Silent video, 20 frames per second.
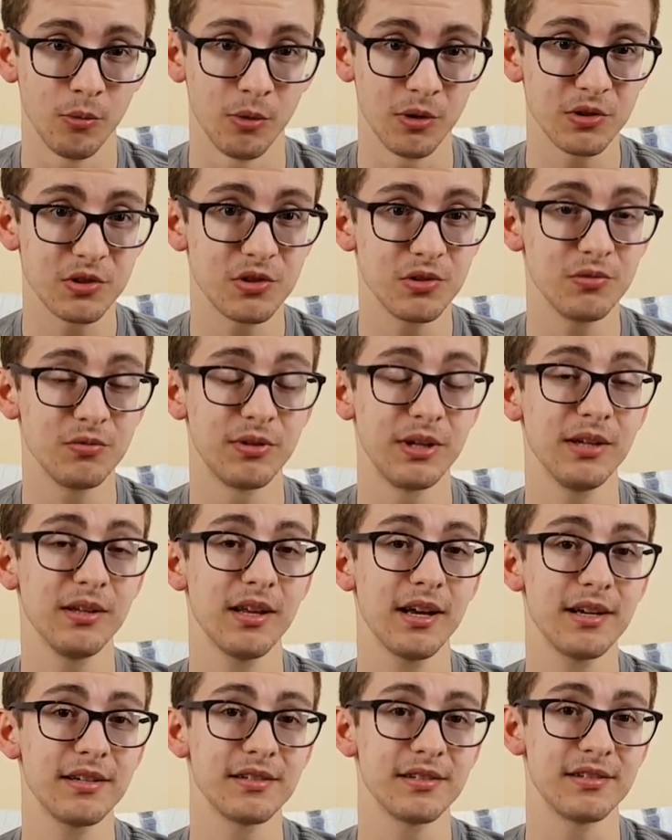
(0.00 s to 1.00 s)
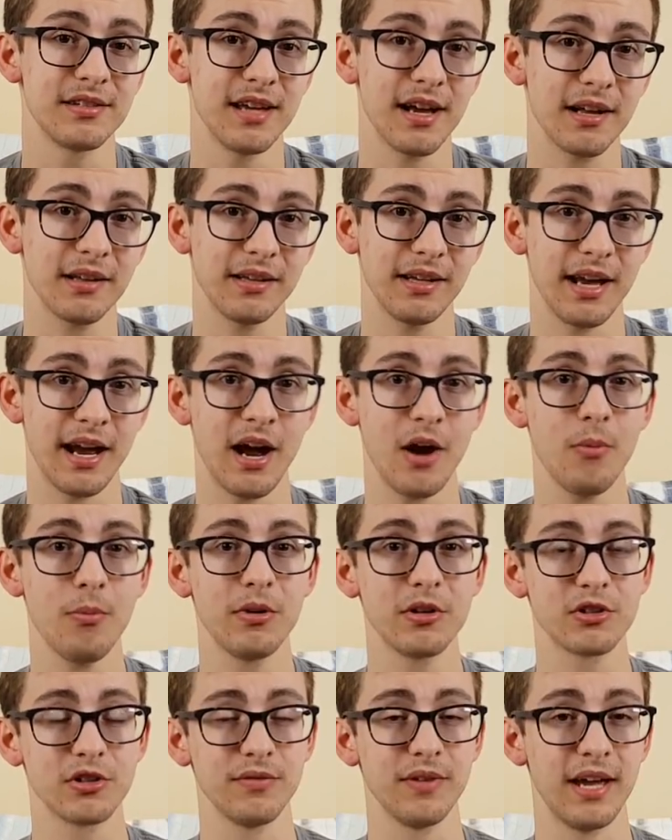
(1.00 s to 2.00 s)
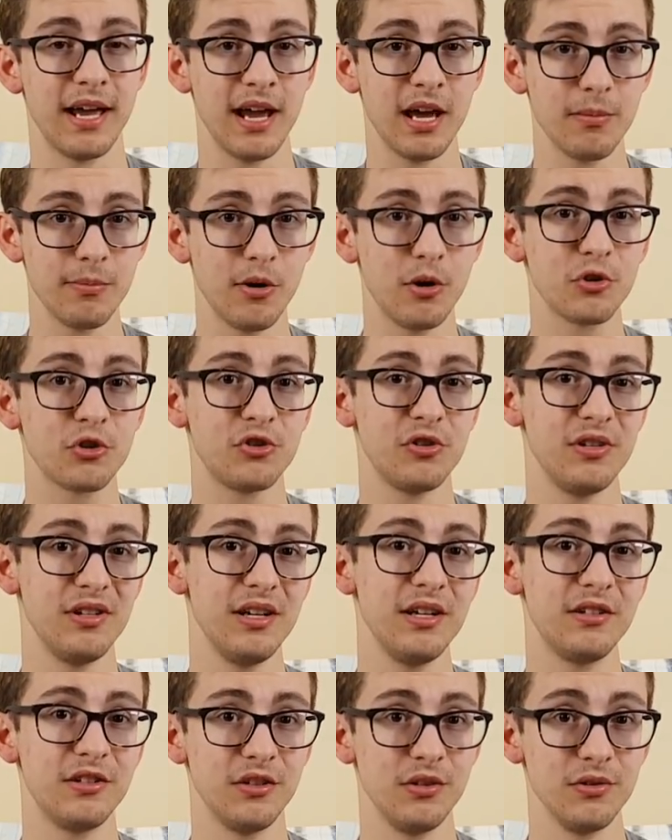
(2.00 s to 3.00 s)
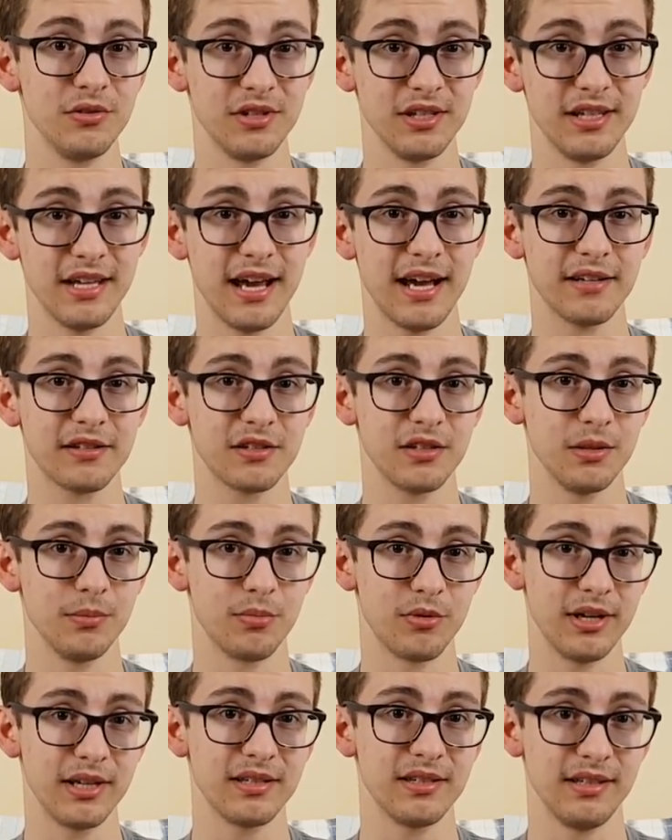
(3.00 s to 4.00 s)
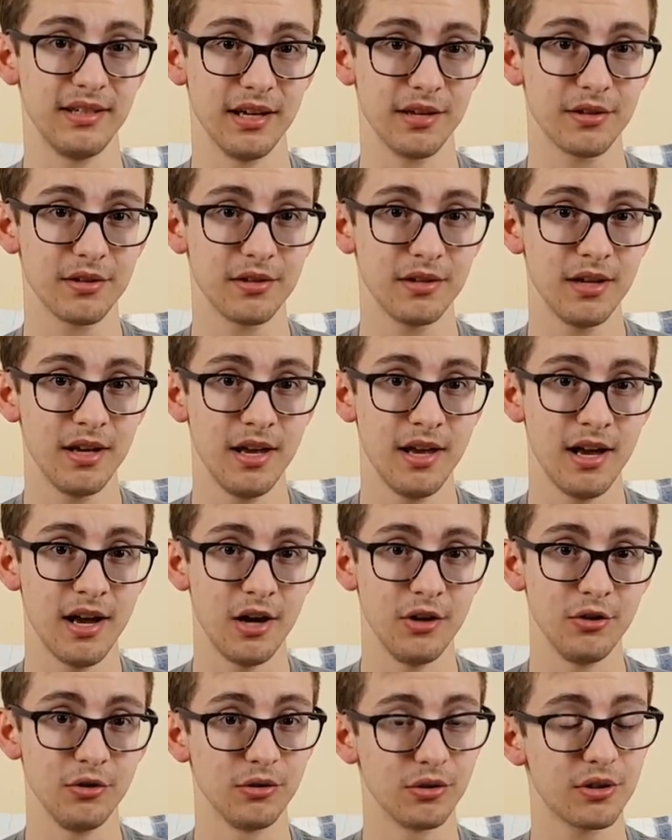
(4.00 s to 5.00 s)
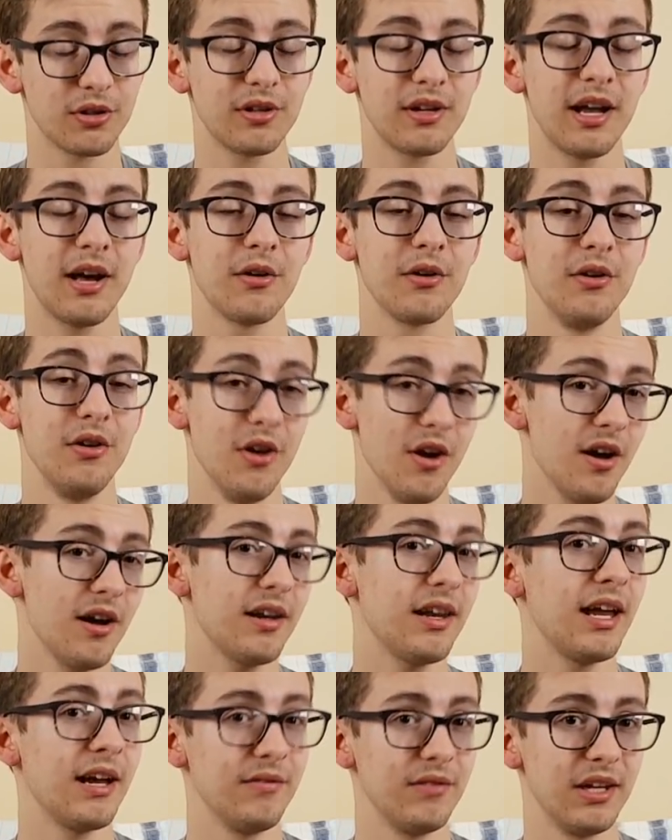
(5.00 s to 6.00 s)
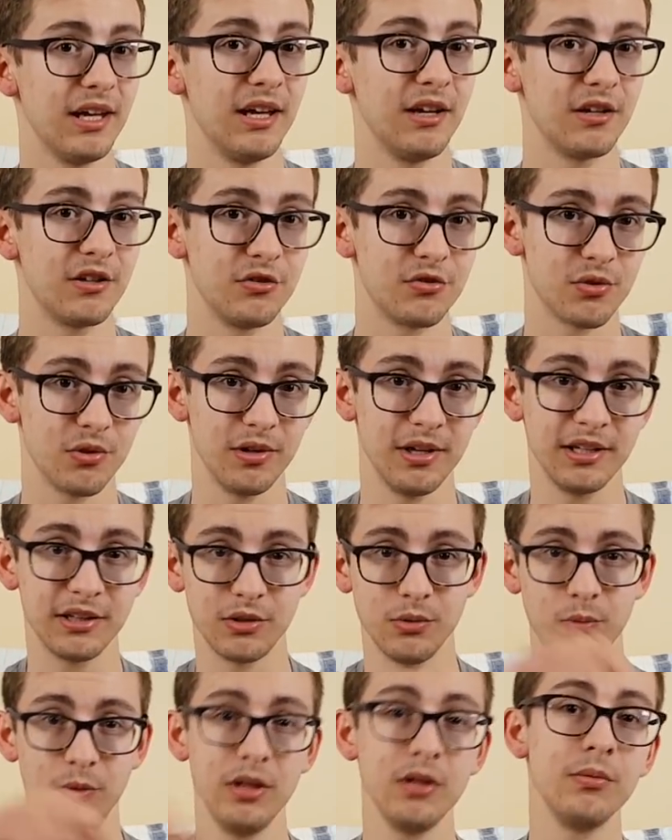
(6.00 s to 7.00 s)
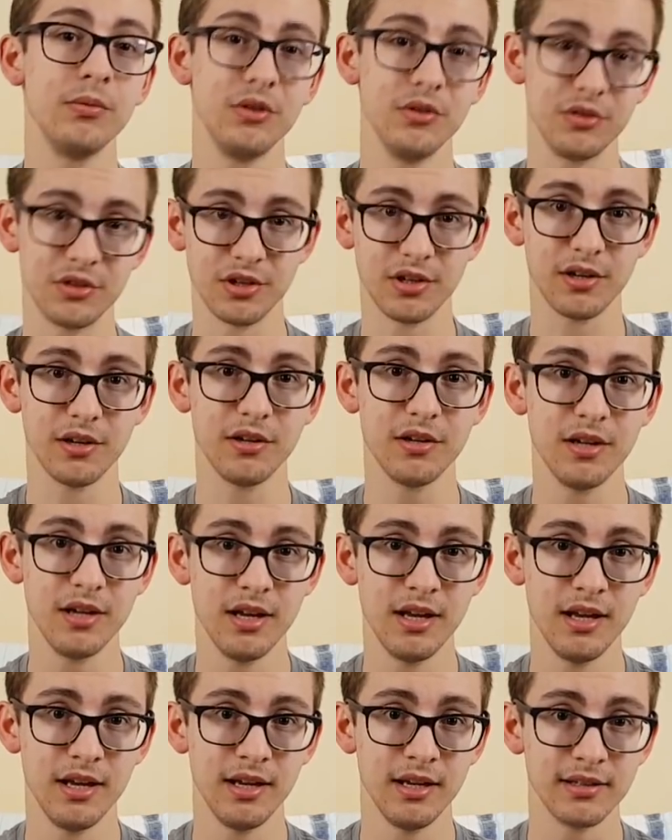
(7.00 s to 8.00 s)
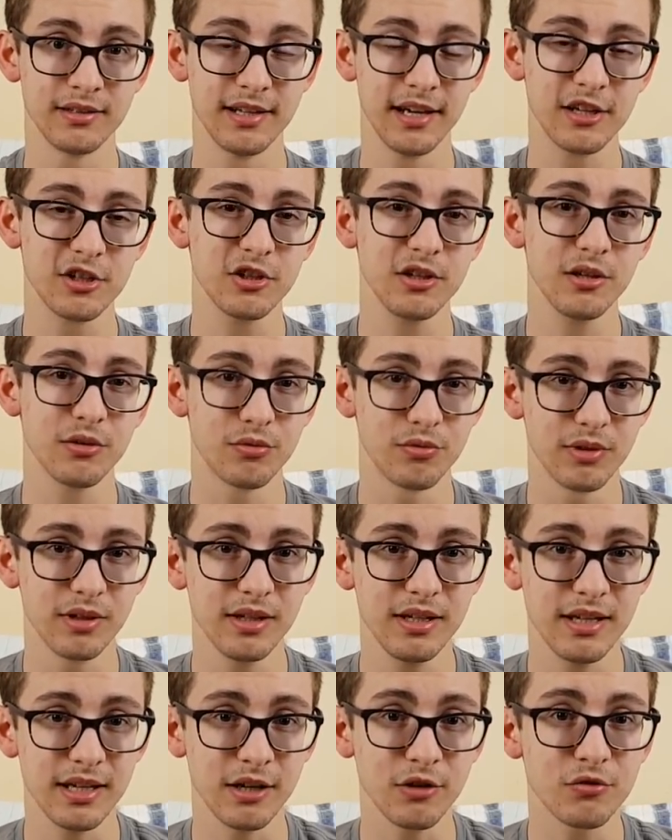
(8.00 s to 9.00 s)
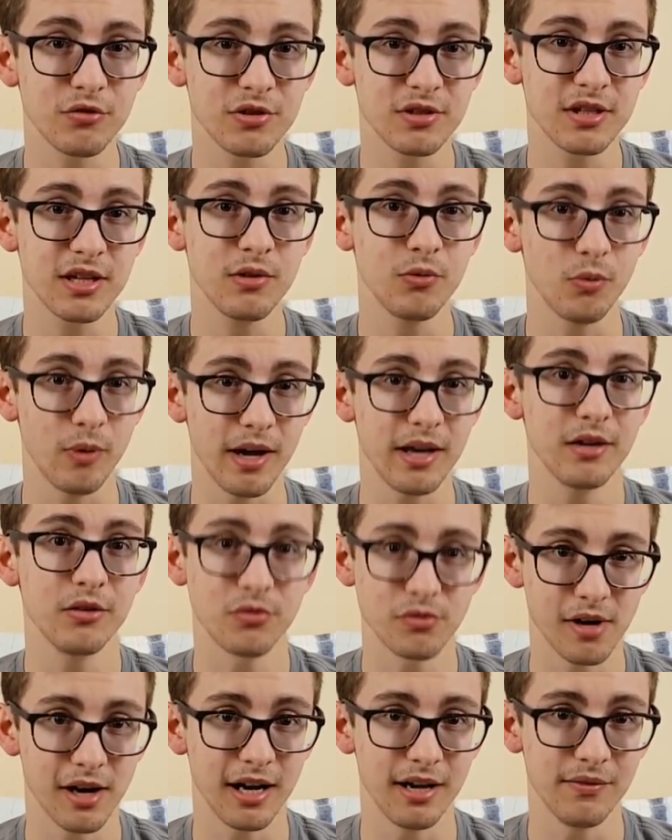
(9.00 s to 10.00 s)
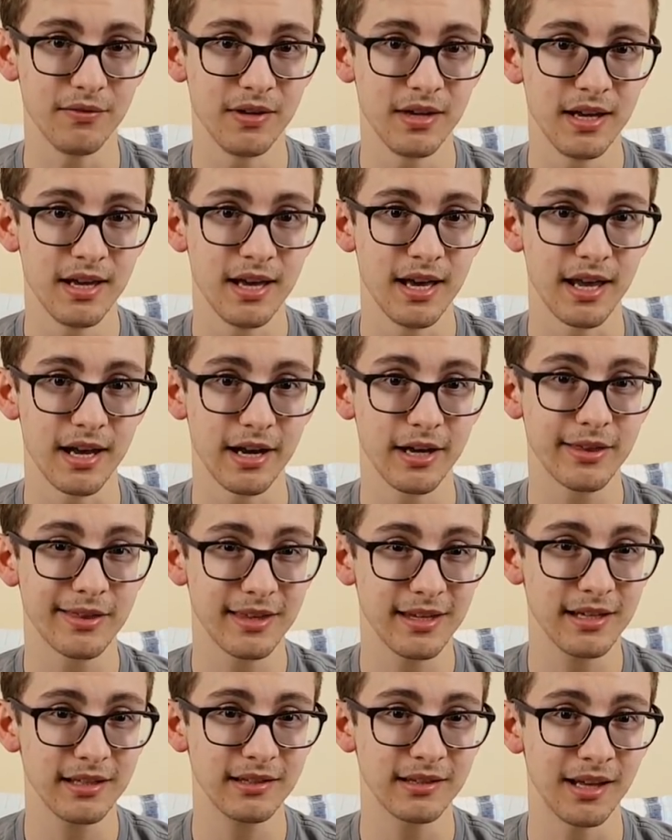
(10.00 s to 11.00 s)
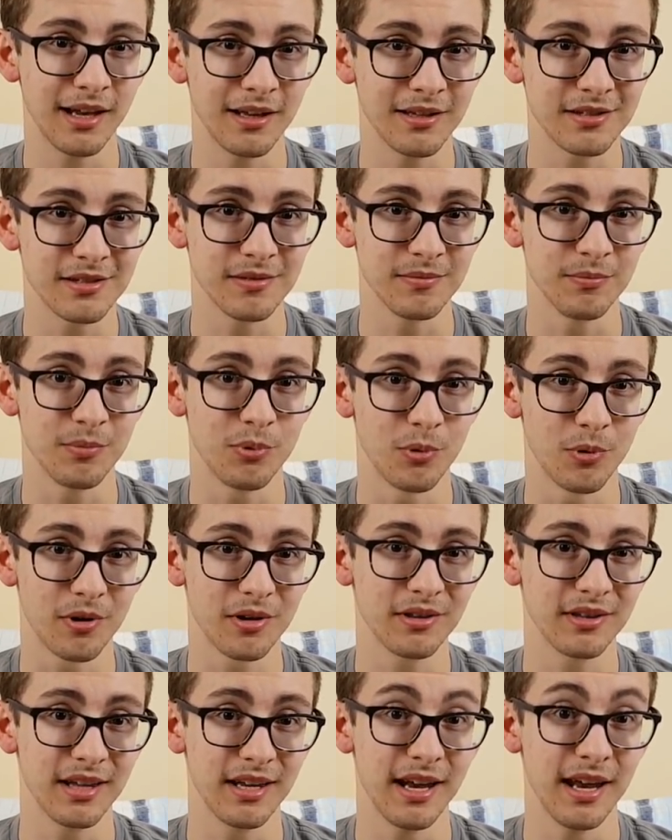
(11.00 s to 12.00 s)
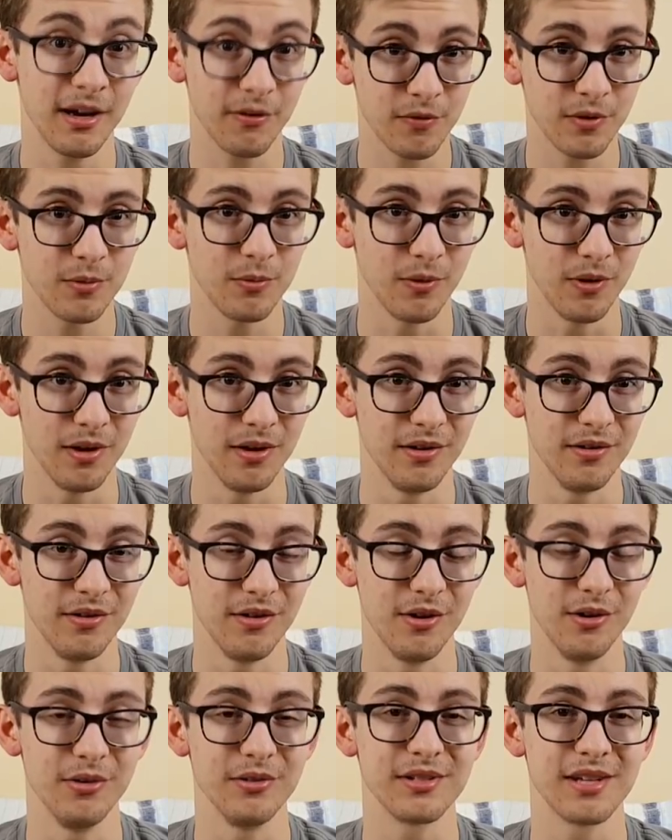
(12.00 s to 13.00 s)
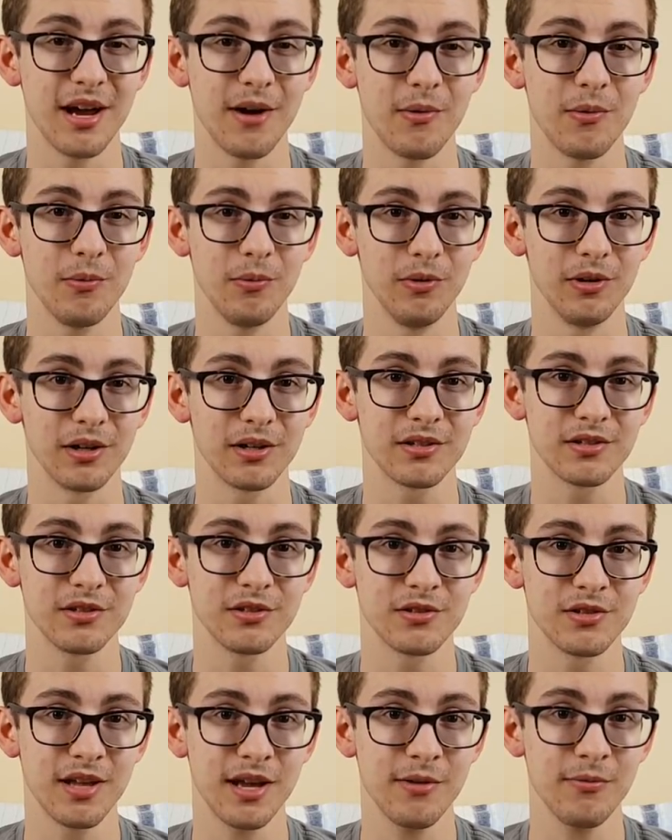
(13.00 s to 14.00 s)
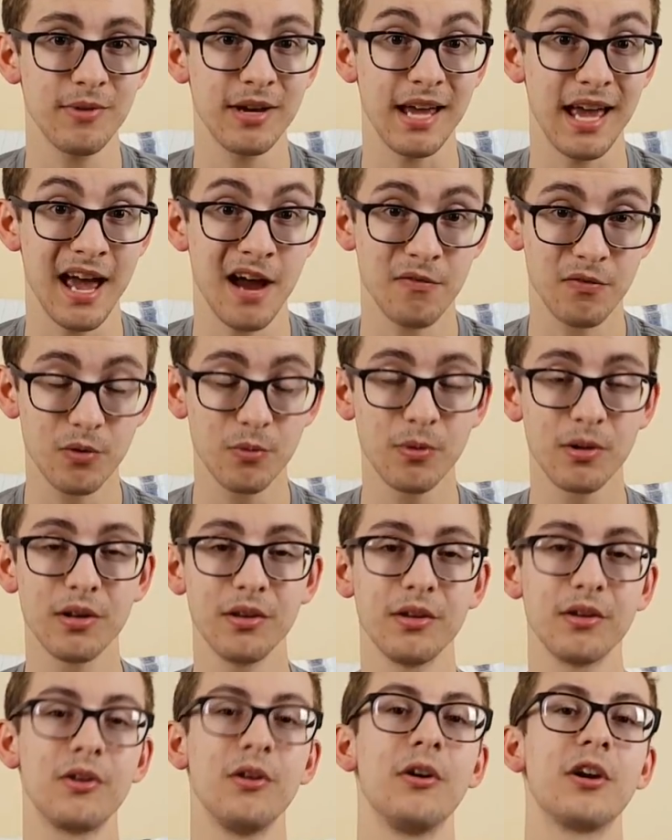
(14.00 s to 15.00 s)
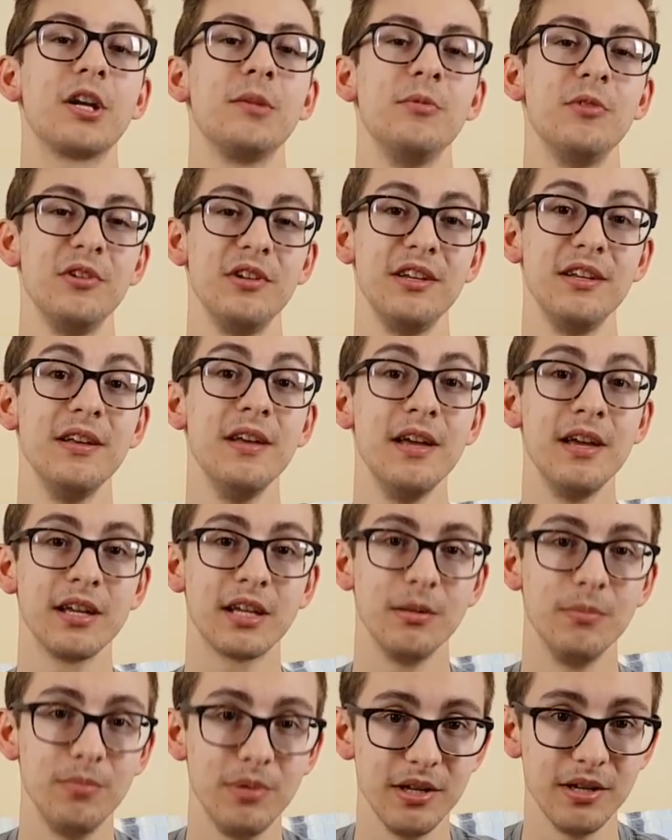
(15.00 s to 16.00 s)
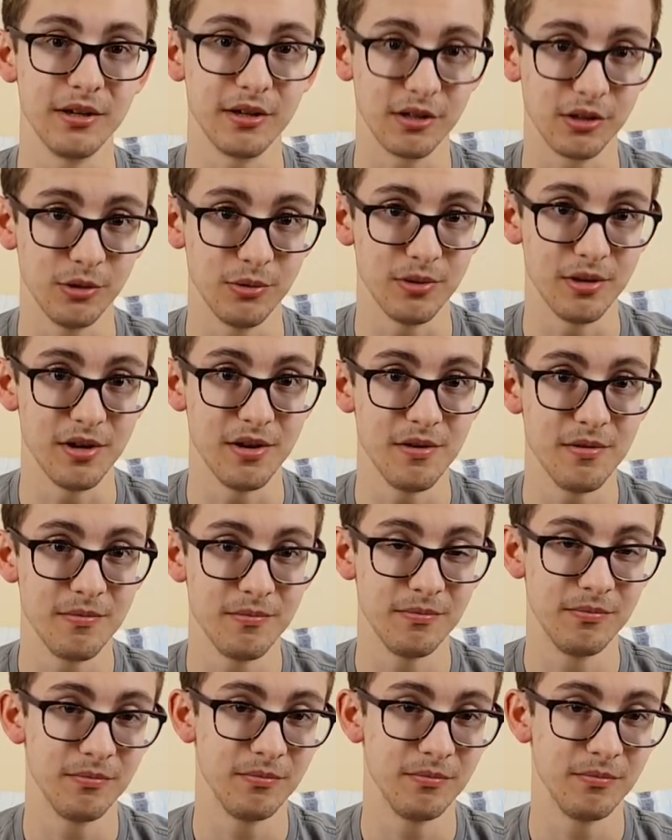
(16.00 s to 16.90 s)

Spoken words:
Once you realize exactly how much of a hand motion you need to use the gas and the brake together, and you learn how to not have the hand control hit the wheel when you turn, it's actually a really interesting way to drive, and I think that it's important that everyone knows how it works, so that way everyone in the car community can be included.